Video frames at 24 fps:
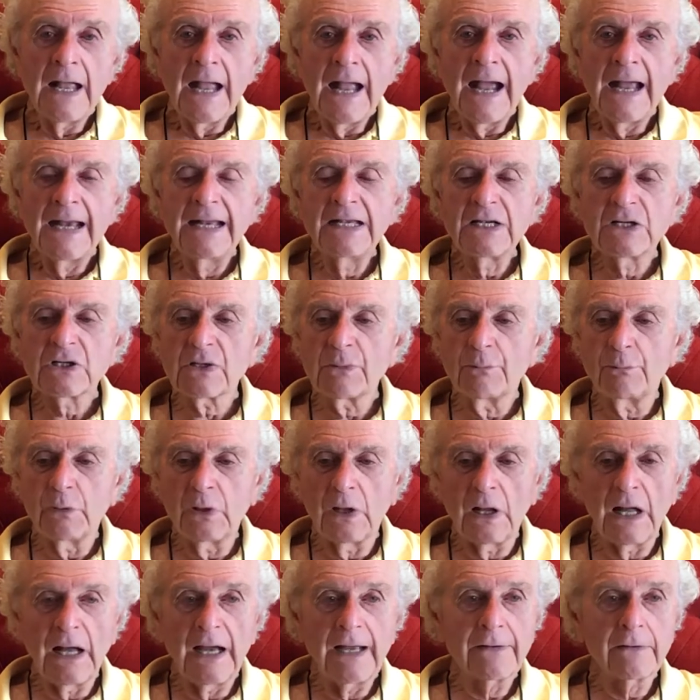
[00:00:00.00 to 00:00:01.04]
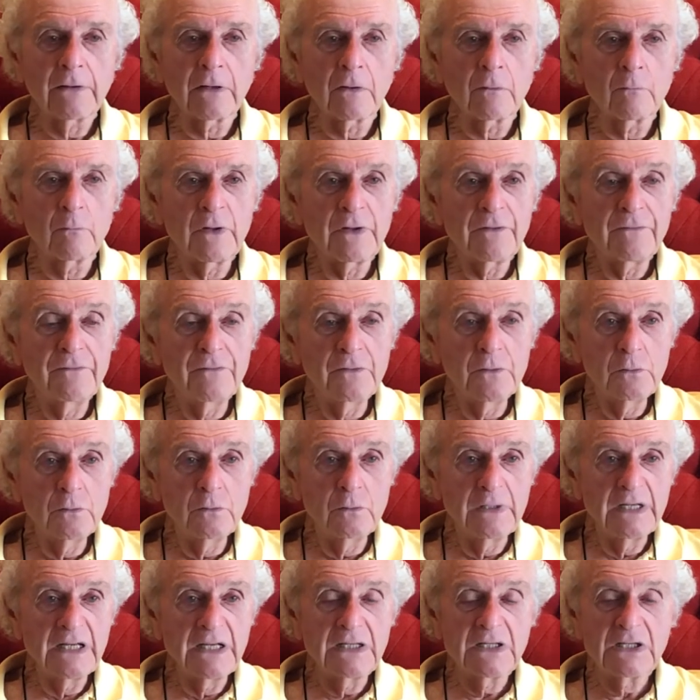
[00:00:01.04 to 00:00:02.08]
And he supplied her with
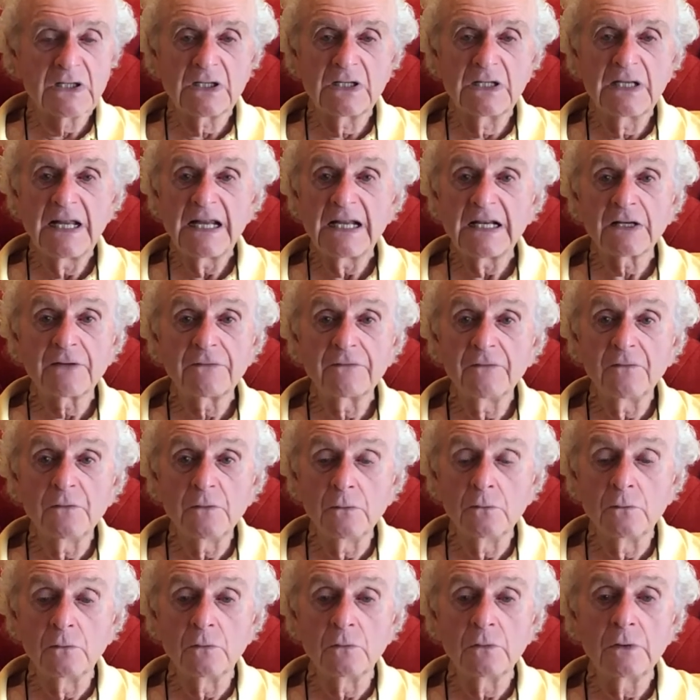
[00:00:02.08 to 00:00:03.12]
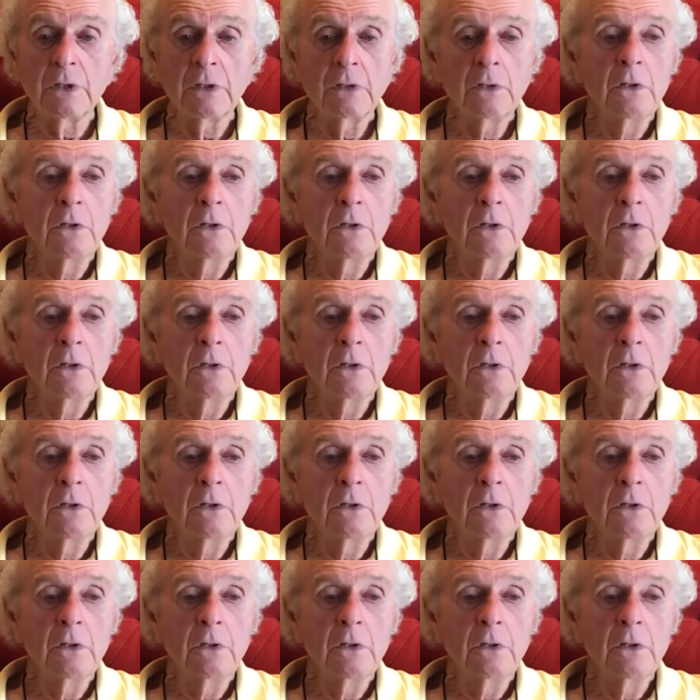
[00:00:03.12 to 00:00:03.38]
food. He sneaked food